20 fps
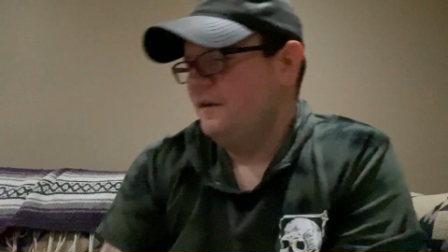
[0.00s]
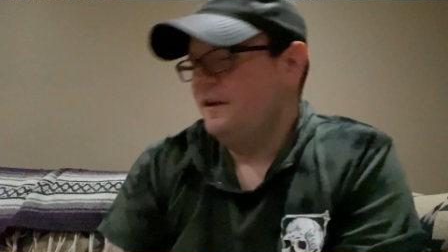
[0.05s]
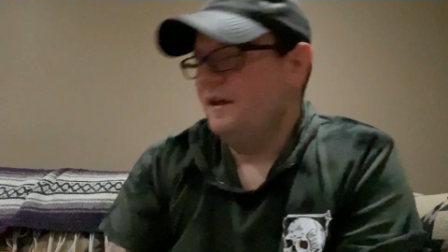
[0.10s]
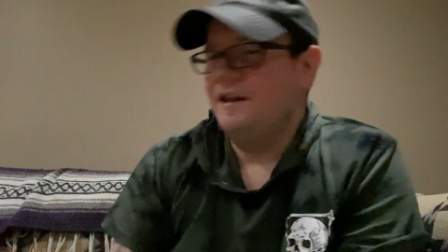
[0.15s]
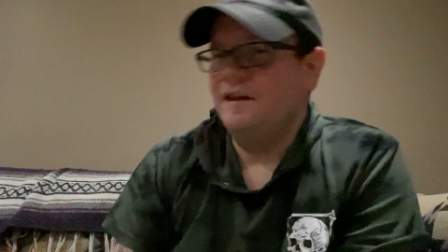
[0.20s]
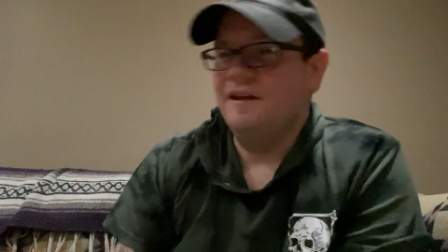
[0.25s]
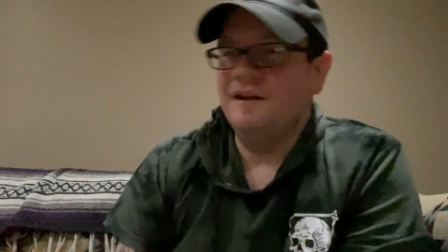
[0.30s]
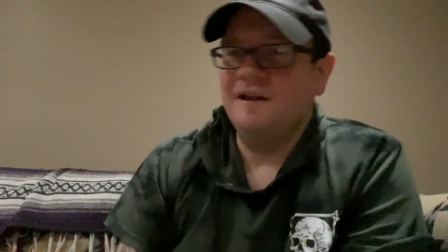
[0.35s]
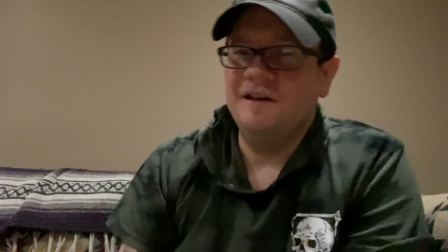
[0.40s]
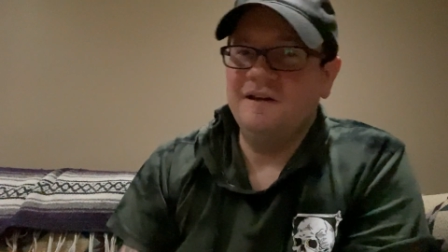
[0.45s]

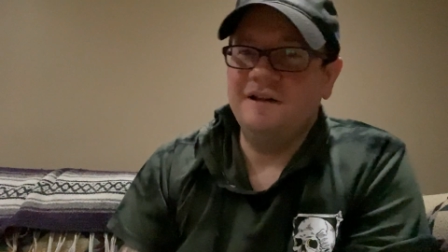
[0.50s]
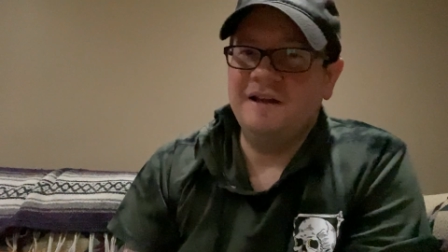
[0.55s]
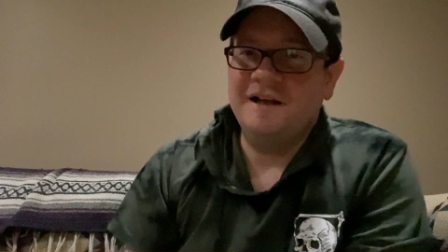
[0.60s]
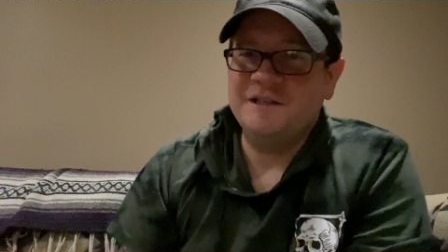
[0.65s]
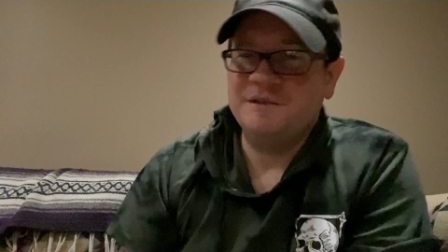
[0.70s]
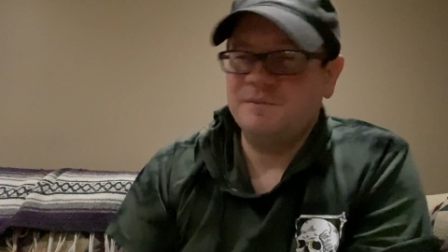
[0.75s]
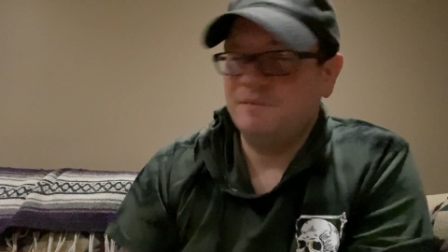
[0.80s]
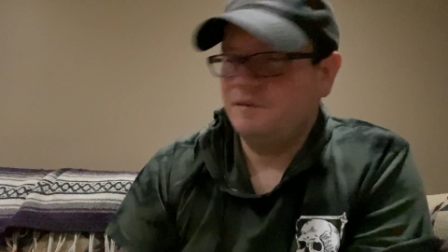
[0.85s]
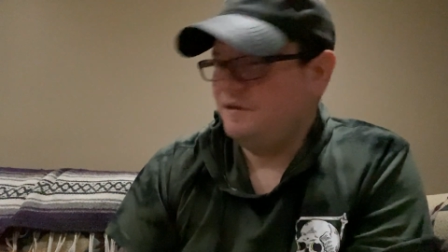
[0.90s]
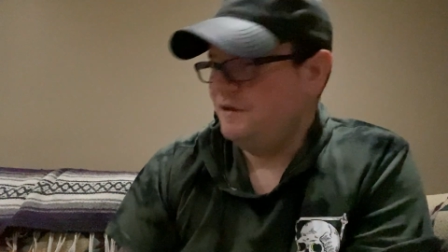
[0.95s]
and then
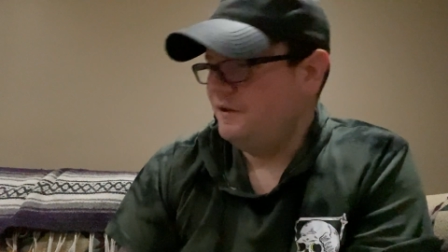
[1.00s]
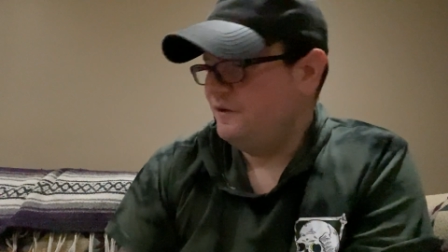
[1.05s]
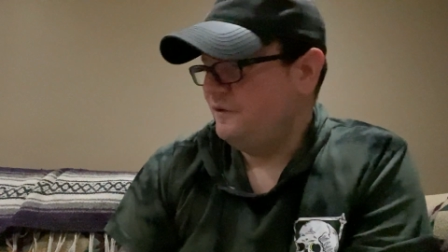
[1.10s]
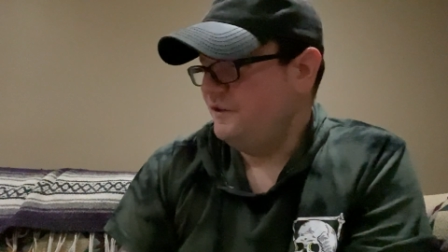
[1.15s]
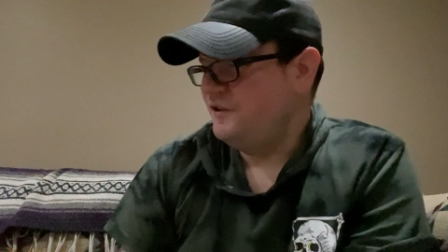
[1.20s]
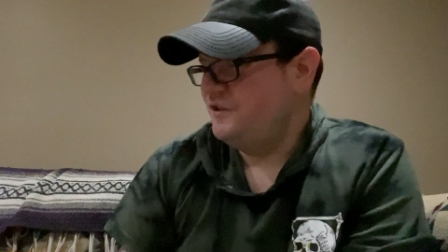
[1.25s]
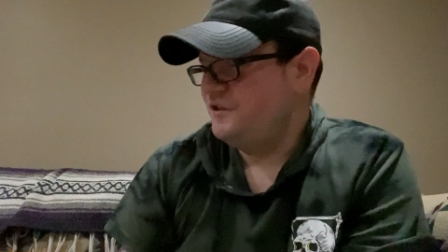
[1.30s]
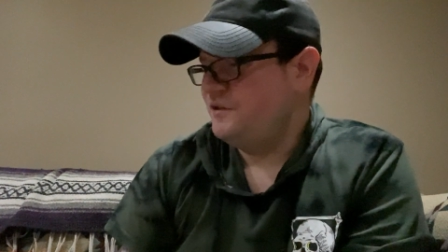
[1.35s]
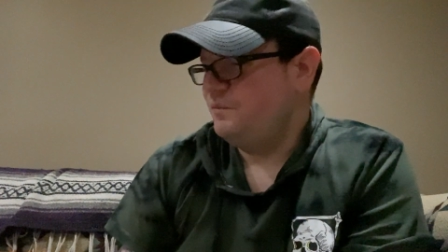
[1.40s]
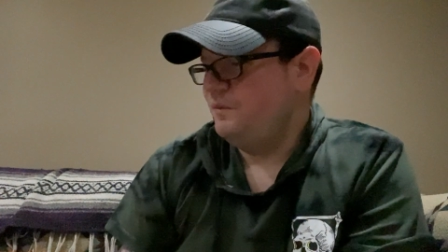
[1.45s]
last but not
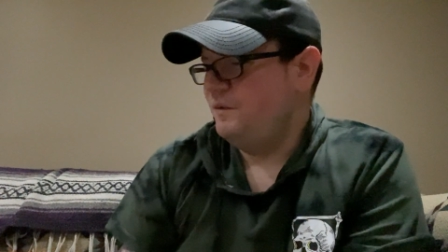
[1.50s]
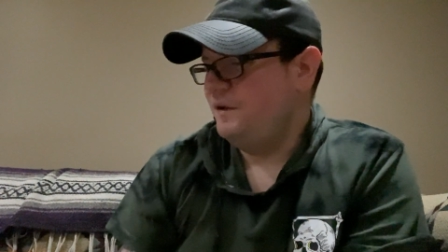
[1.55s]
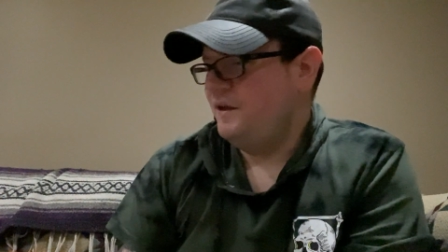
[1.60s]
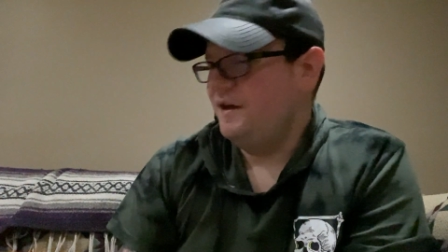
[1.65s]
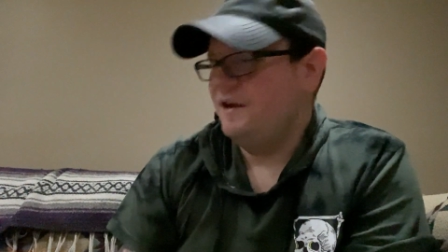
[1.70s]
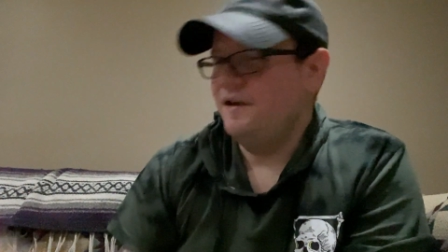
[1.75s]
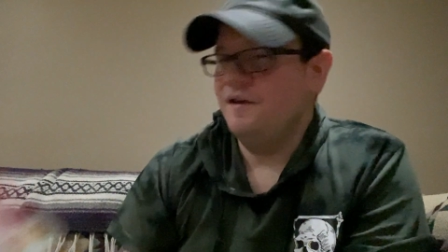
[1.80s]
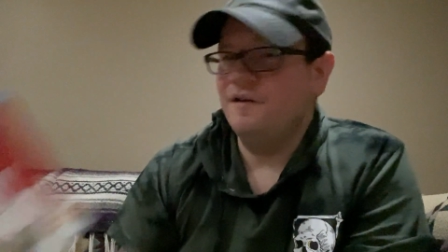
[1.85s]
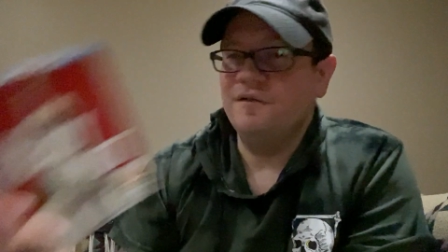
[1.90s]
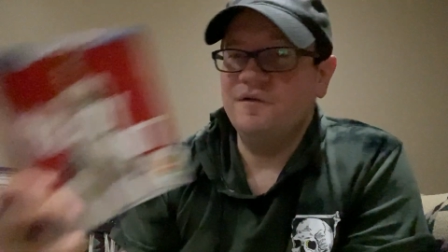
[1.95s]
least we
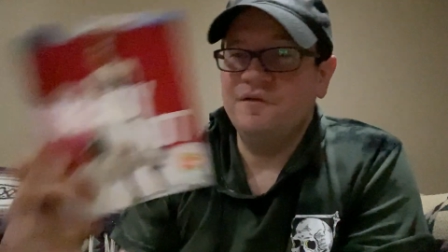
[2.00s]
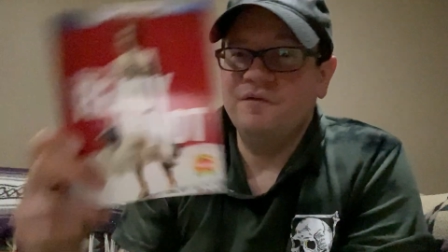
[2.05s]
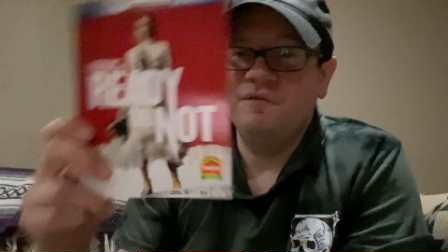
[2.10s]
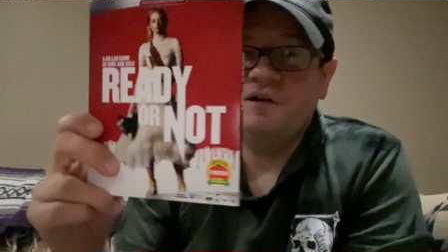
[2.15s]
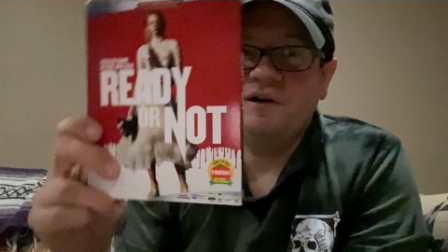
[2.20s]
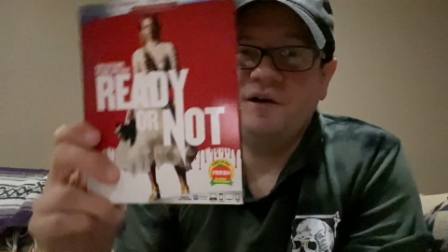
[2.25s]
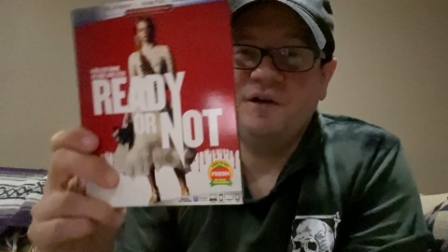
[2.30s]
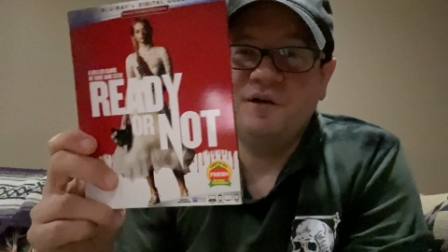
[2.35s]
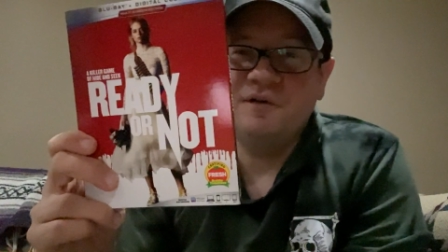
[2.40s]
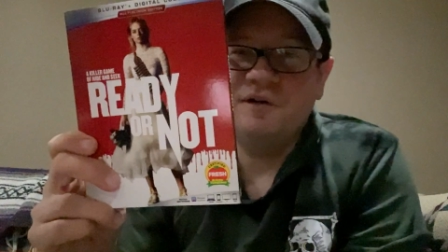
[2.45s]
have
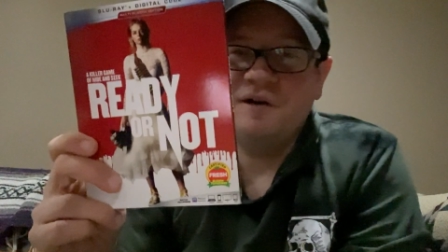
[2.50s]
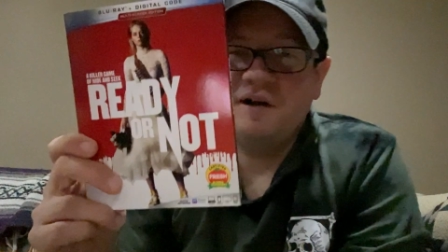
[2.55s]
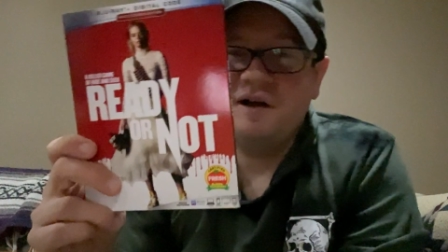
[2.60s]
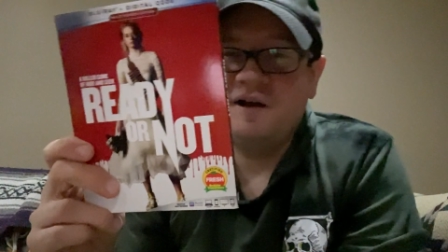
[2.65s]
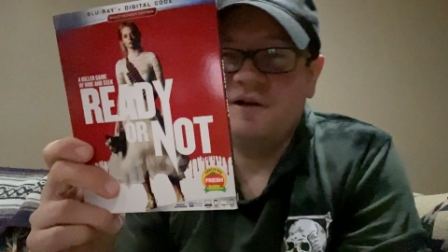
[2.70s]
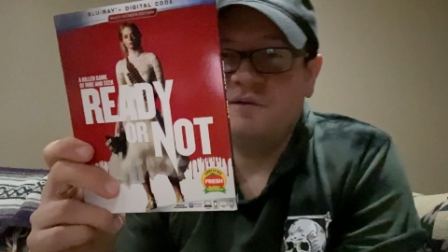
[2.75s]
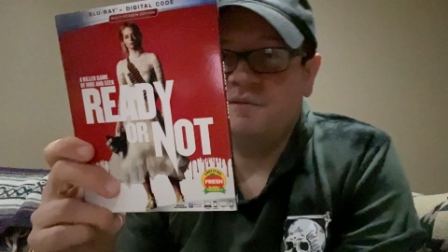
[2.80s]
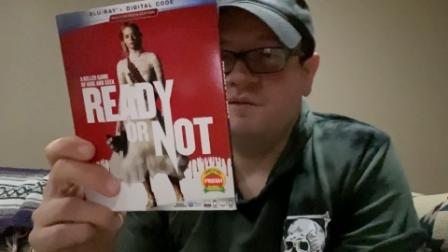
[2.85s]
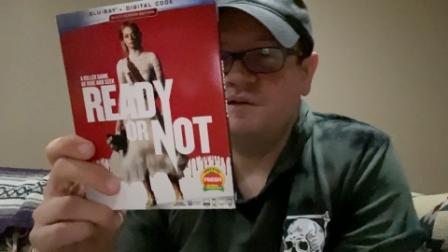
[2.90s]
Ready or Not